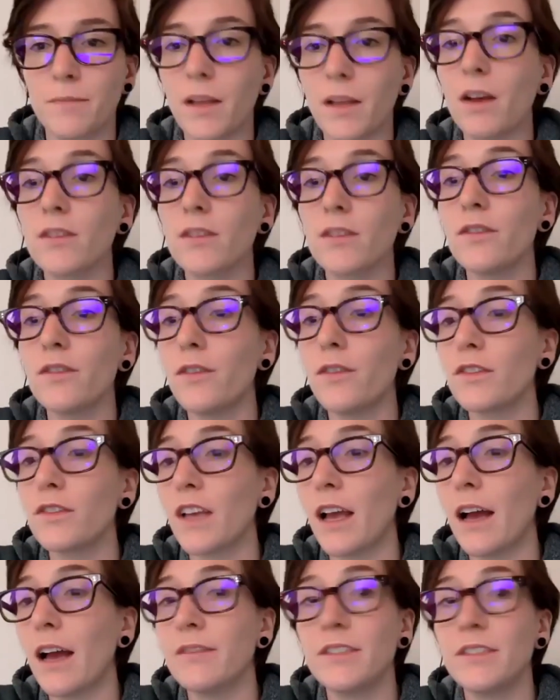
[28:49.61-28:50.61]
Also, folks, I
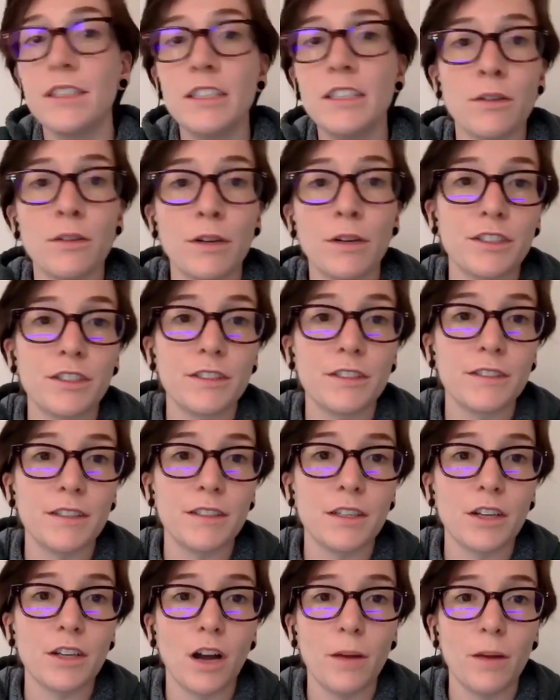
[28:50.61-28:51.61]
have seen your questions in
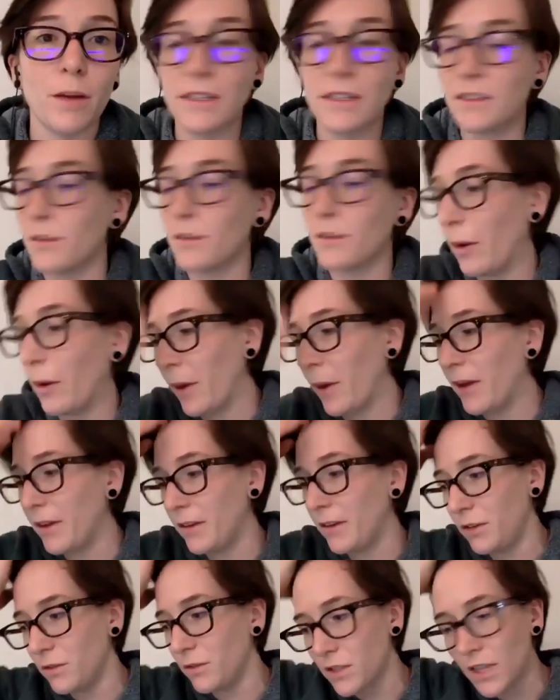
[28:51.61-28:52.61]
the comments about
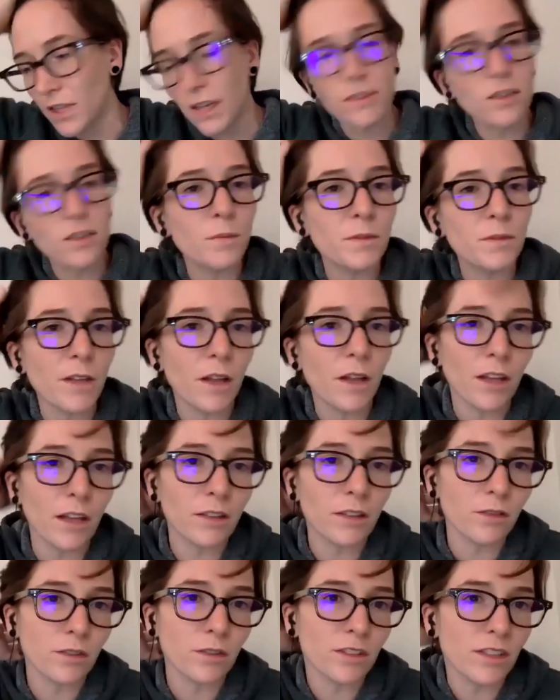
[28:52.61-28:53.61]
buying used telescopes and all
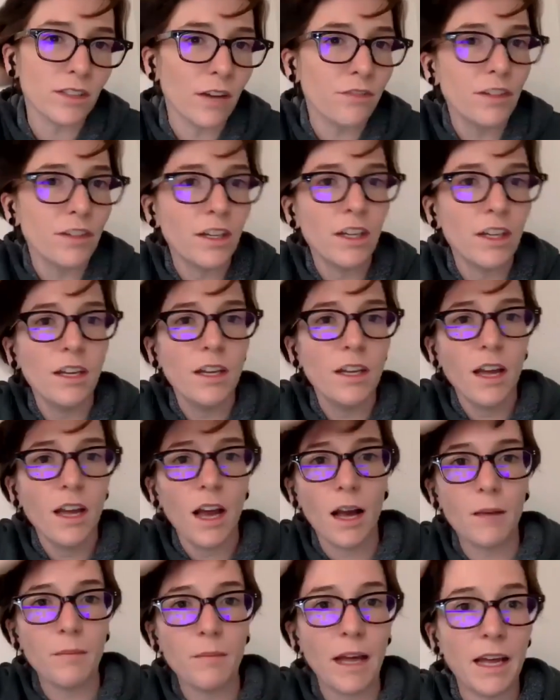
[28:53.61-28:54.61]
that sort of stuff.
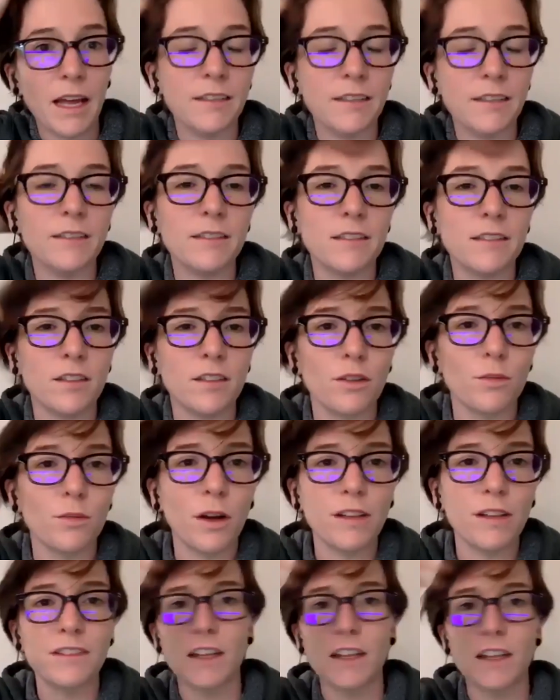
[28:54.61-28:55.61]
Um, and the
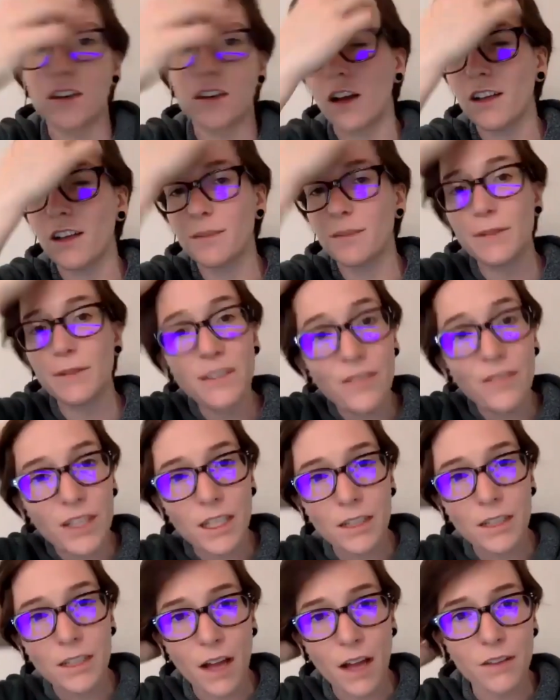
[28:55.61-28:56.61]
ones that are not
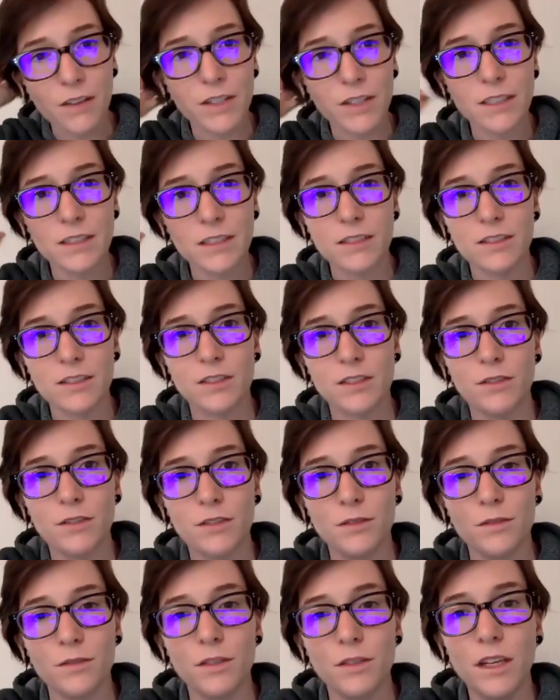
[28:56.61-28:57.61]
specifically relevant
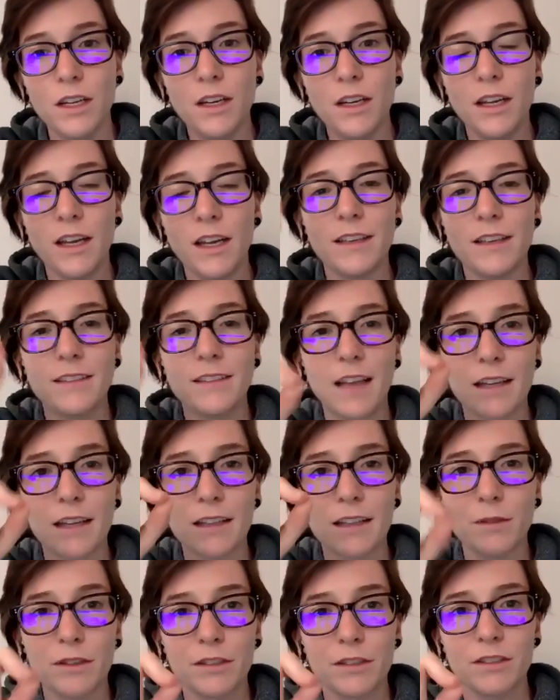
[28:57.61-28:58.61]
to
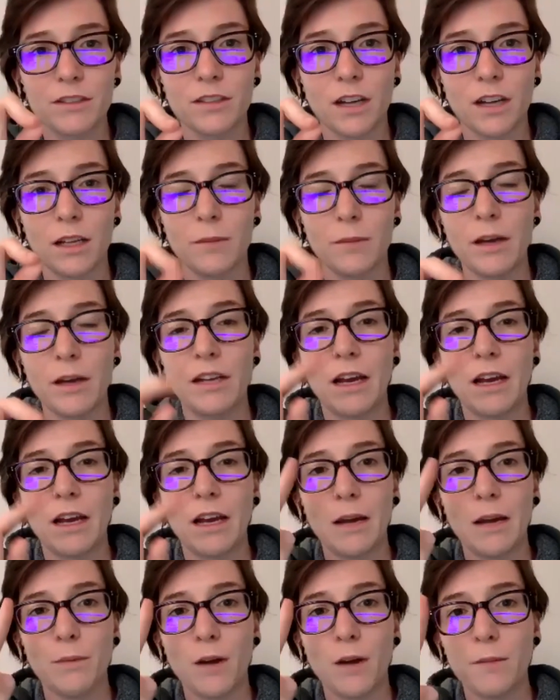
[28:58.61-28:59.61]
exactly what Chris is talking about now,
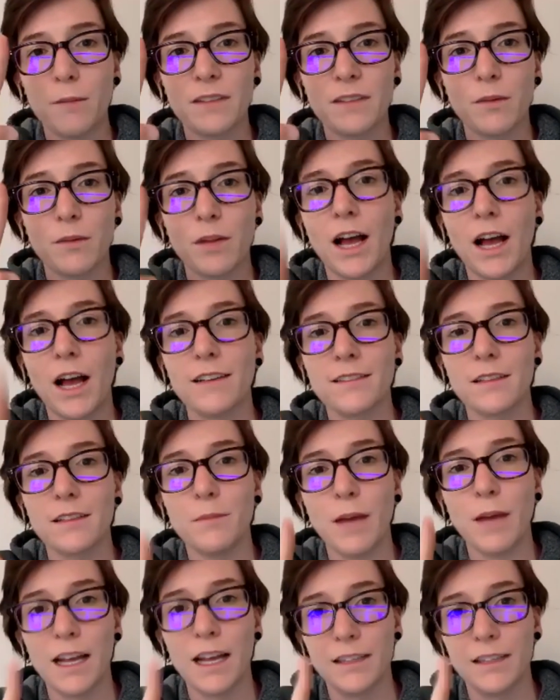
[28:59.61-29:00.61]
I promise I will ask
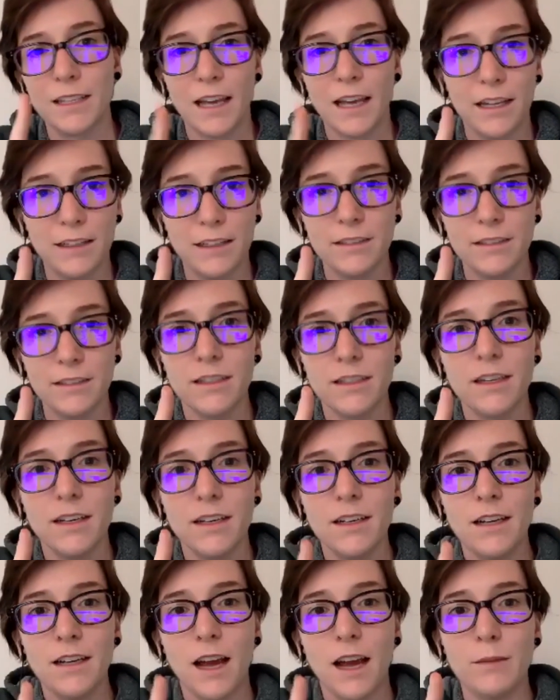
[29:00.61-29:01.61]
them at the end,
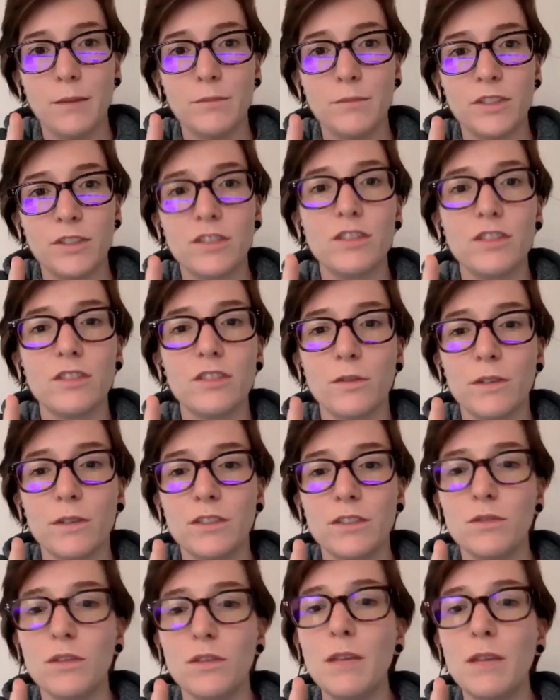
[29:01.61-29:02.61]
um, just so
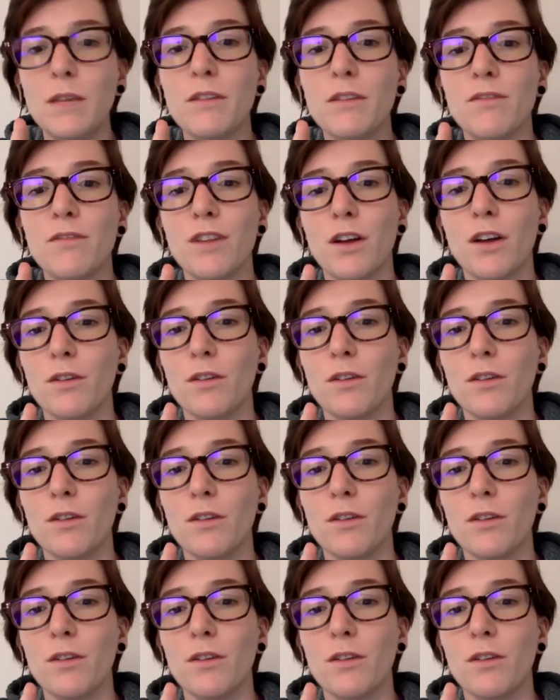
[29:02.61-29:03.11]
as to keep the flow